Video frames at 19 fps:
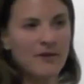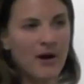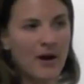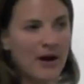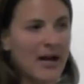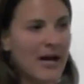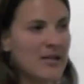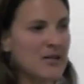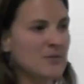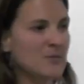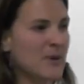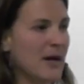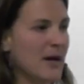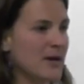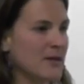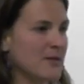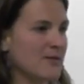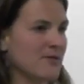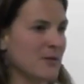hard
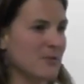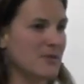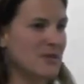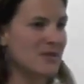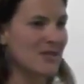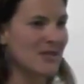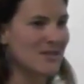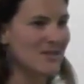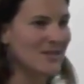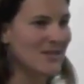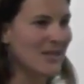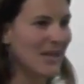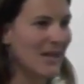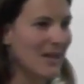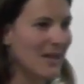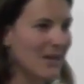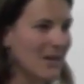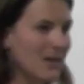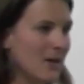aspects, from 6 to
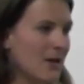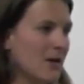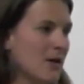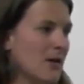8,